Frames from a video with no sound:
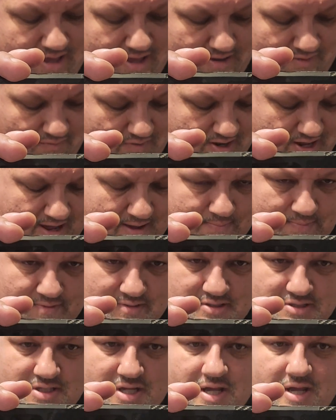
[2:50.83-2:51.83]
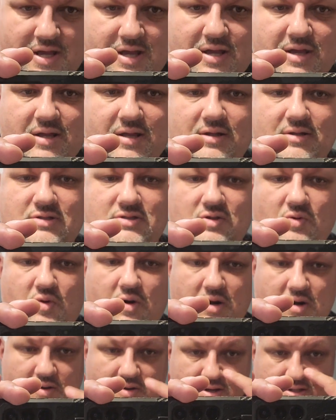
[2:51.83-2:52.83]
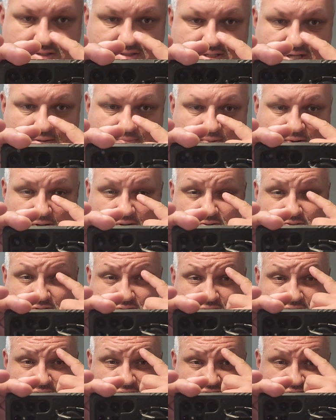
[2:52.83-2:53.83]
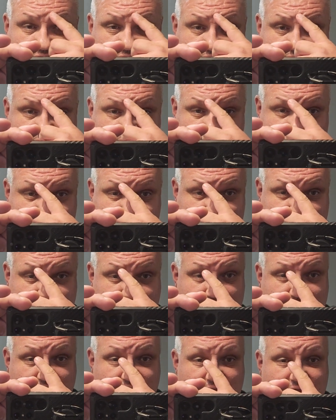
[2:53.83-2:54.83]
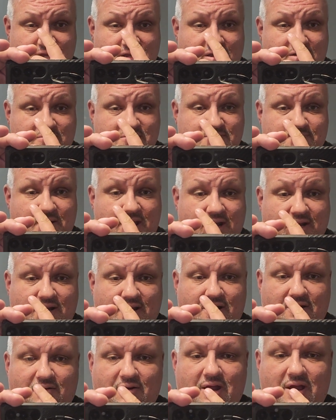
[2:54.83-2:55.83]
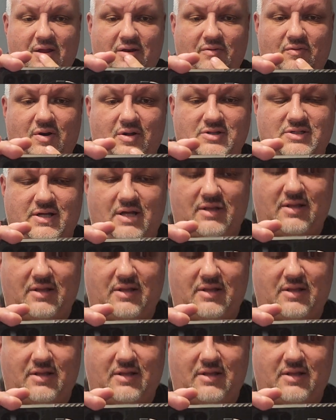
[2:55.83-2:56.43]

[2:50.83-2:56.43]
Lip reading: And what happens is the water runs up, it goes through your sinuses, comes back down around and runs